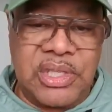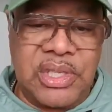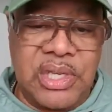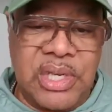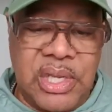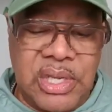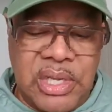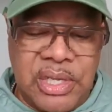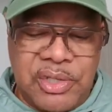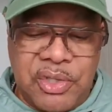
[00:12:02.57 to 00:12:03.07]

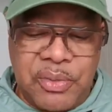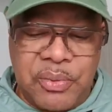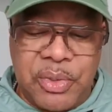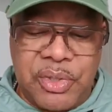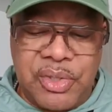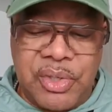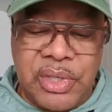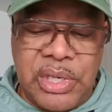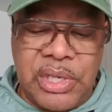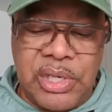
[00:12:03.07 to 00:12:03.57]
This is what you
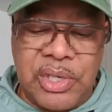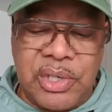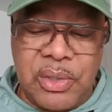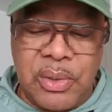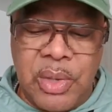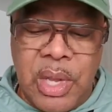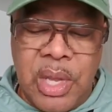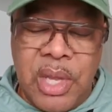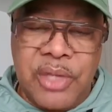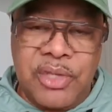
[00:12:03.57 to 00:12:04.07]
need to do.
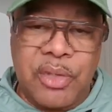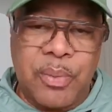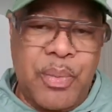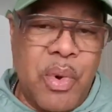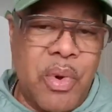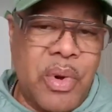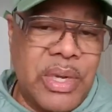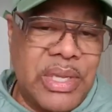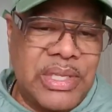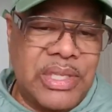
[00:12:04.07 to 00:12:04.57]

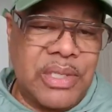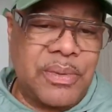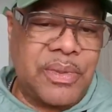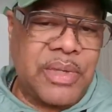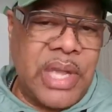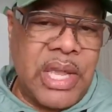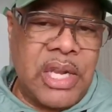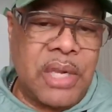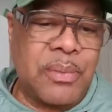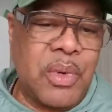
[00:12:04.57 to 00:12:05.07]
Supporting
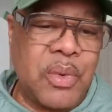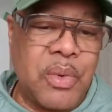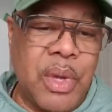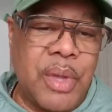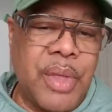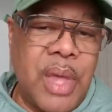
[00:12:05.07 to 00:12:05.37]
sustainable wealth.